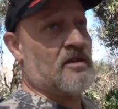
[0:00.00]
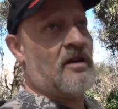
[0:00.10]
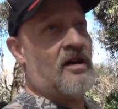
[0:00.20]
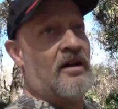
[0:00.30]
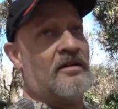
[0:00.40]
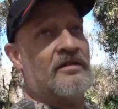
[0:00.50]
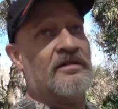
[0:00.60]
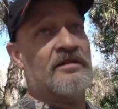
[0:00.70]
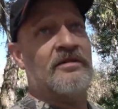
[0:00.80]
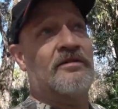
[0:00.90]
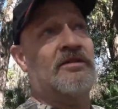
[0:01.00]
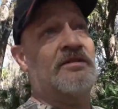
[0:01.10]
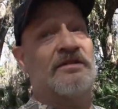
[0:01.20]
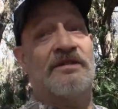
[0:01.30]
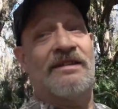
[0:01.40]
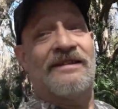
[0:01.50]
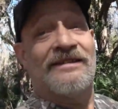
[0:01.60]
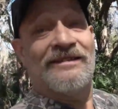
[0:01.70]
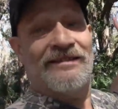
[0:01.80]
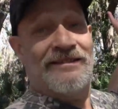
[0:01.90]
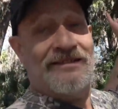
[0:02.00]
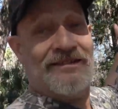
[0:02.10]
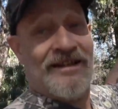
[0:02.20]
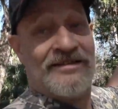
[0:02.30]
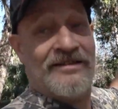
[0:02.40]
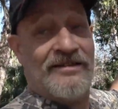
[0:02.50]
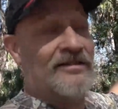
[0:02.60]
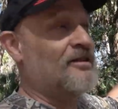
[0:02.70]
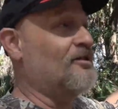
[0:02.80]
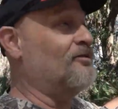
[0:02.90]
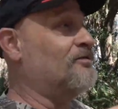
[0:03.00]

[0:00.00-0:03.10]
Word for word: a lot. So that's good to know.